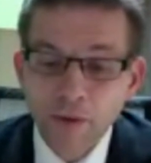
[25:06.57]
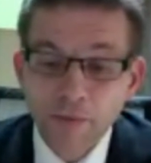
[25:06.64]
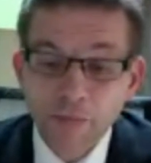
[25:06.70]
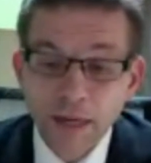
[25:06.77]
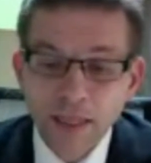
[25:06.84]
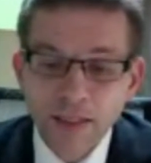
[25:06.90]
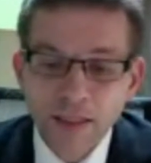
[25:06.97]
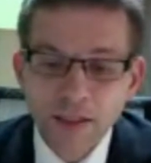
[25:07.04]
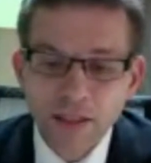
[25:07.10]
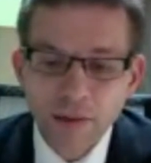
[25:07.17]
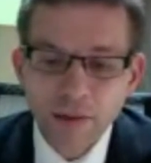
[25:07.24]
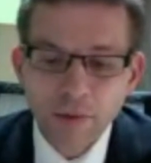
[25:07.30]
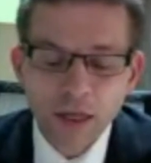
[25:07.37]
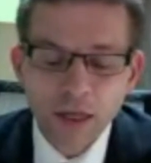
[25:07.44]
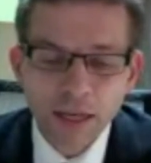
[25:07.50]
meters that
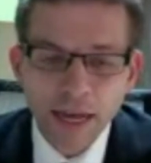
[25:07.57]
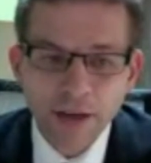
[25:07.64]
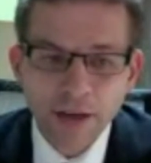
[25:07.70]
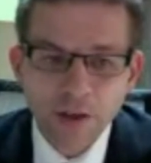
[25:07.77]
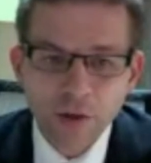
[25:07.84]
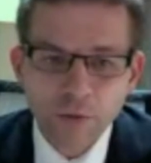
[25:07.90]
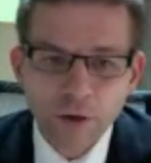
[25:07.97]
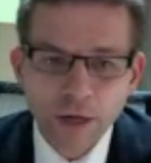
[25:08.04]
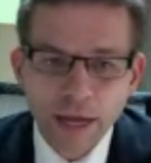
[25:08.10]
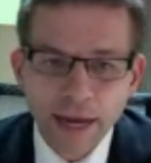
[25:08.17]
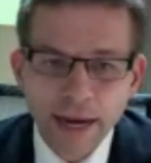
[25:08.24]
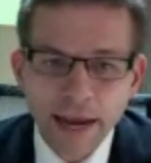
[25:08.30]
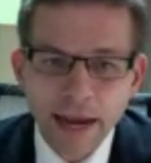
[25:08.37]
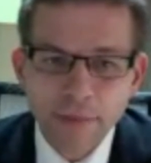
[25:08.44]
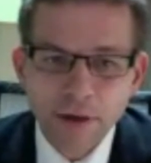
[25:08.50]
will allow you to work out
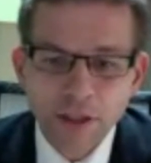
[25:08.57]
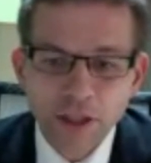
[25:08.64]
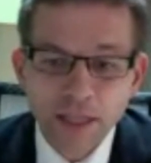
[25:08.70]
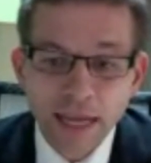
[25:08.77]
how much of